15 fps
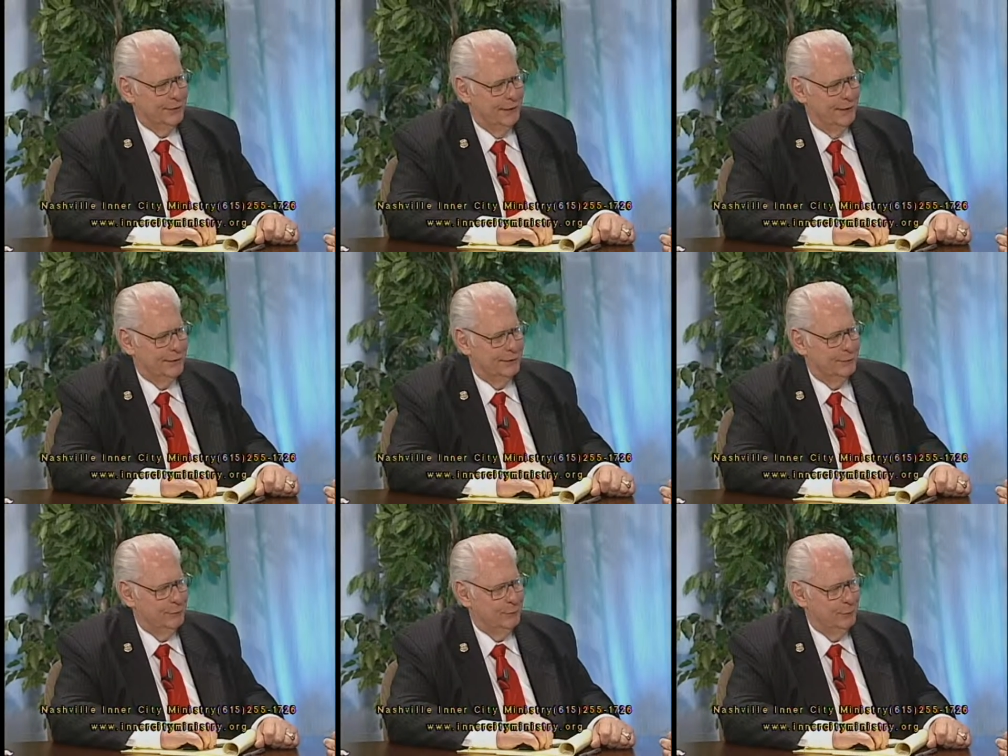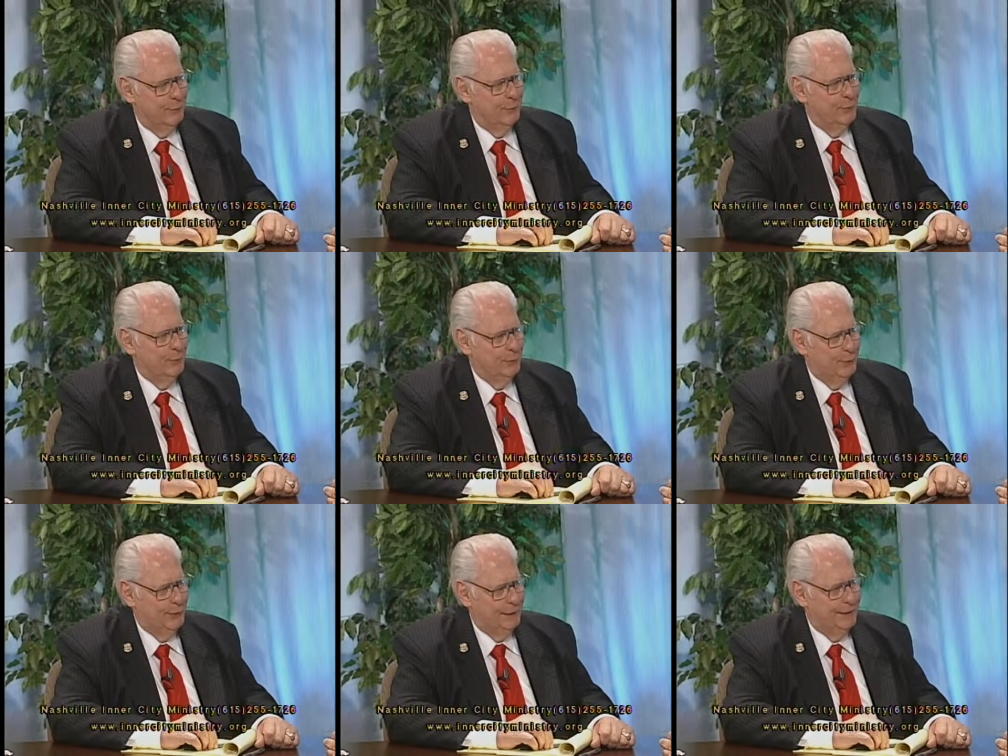not
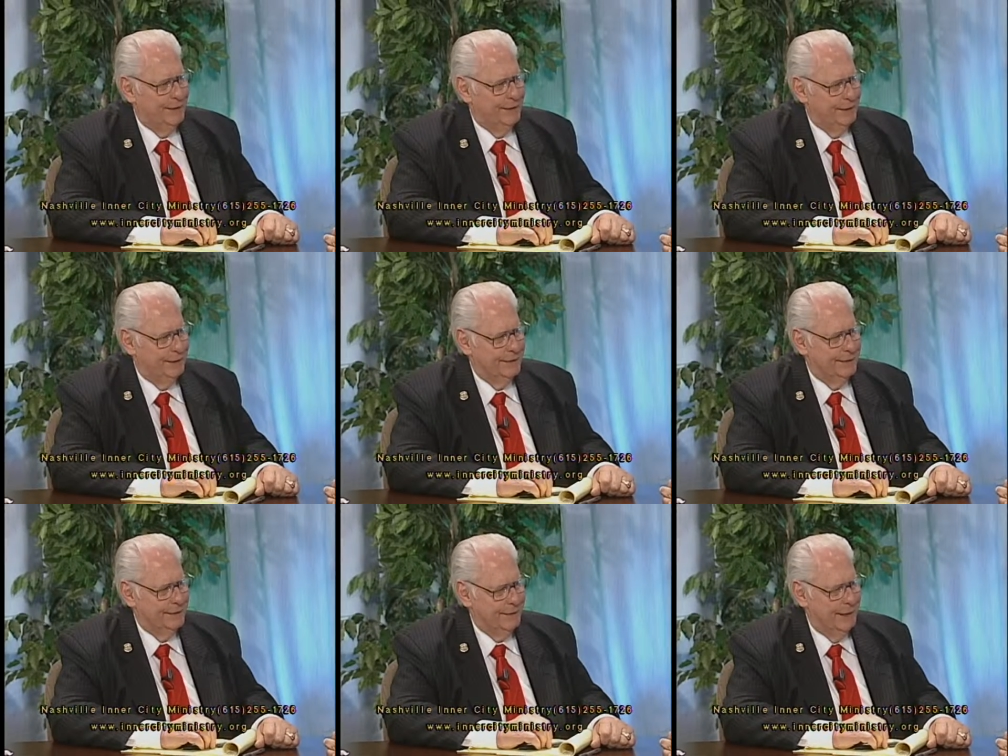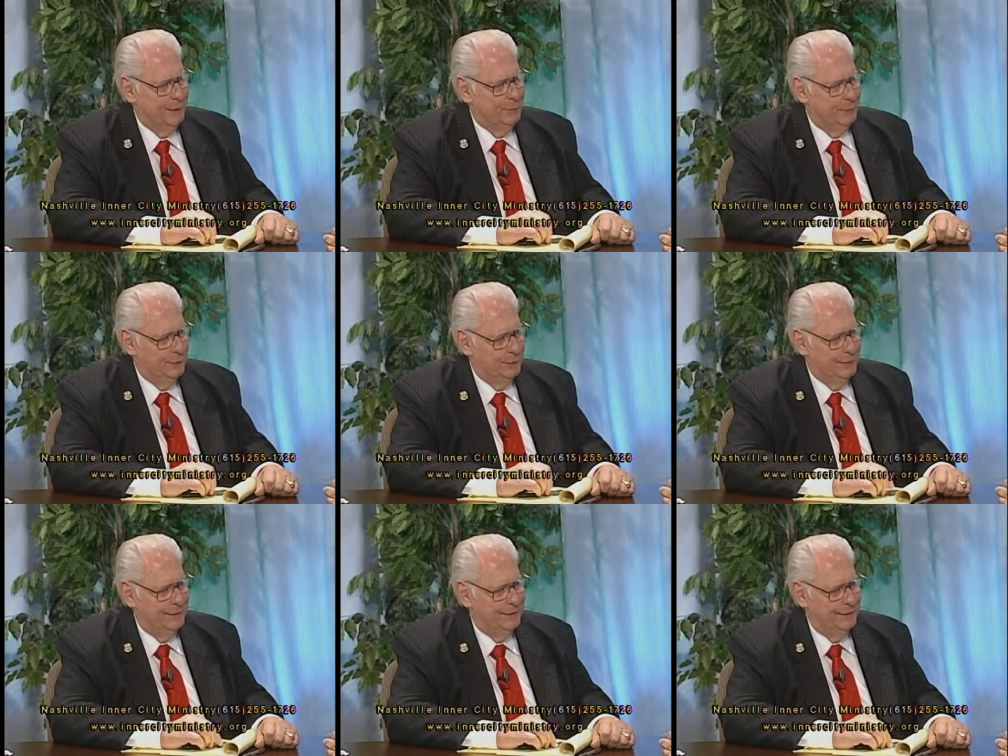control the
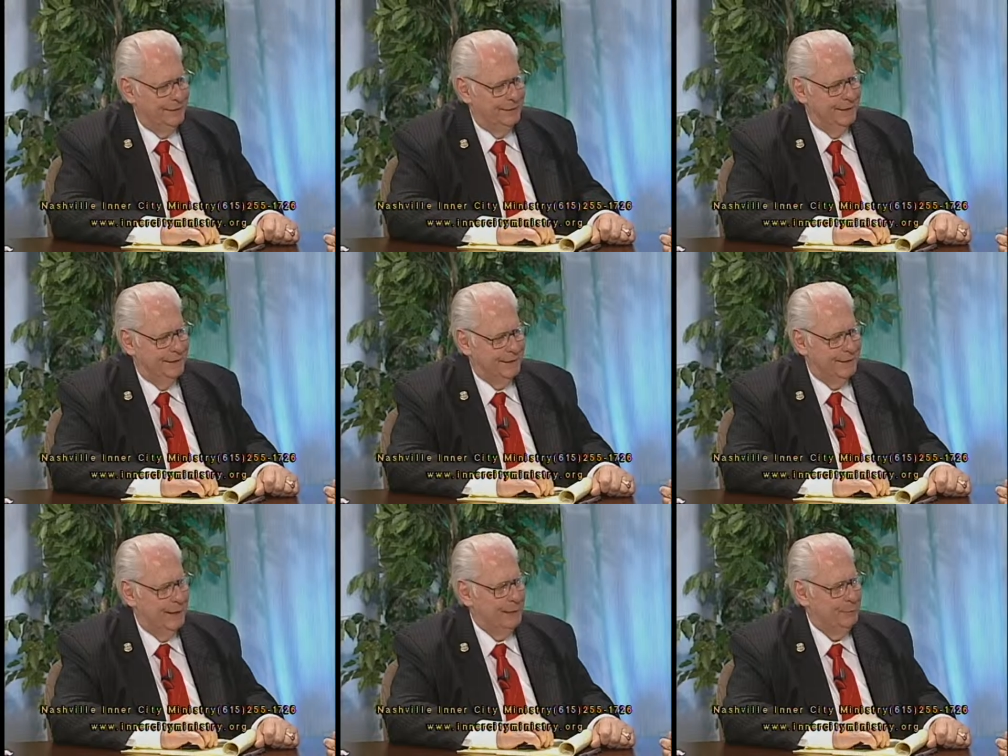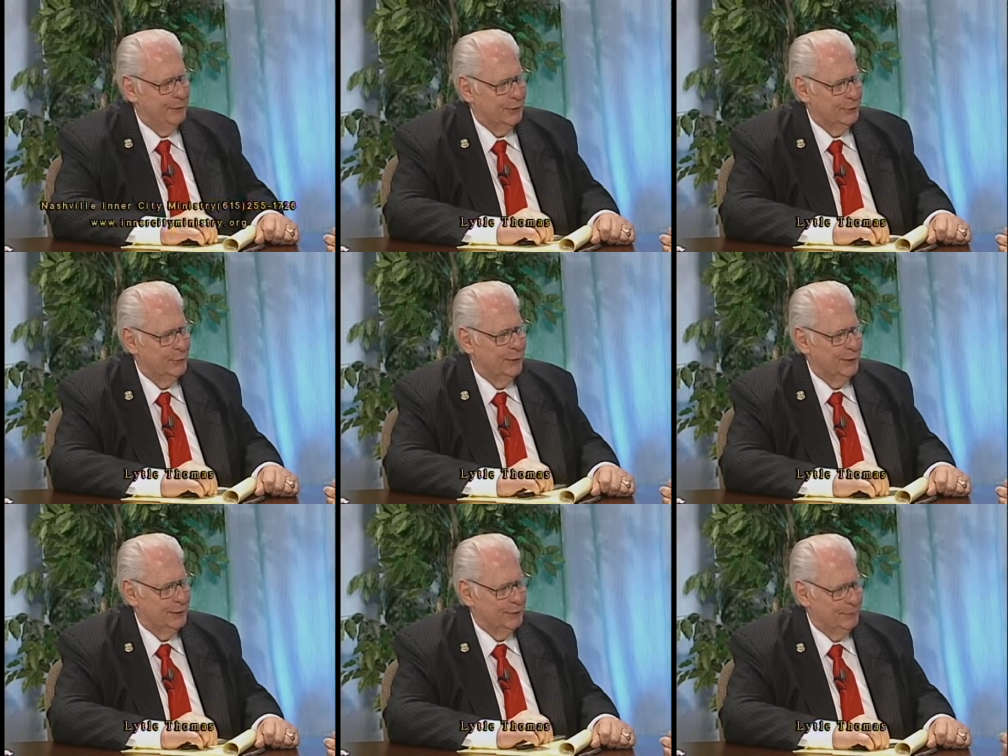example. The, the example is
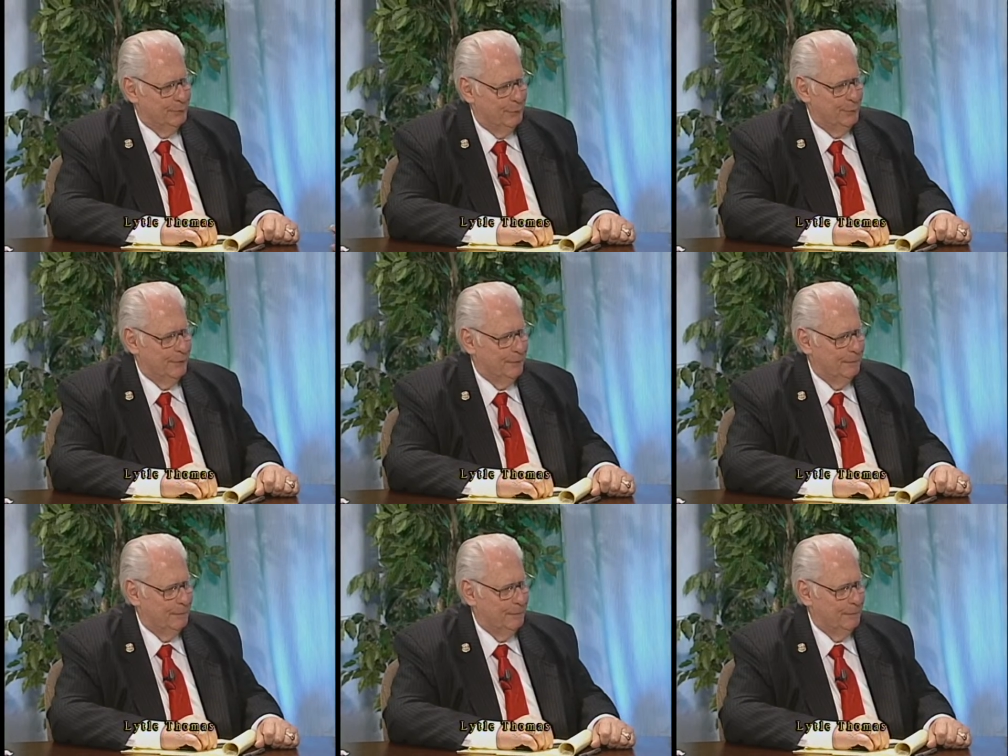what is important.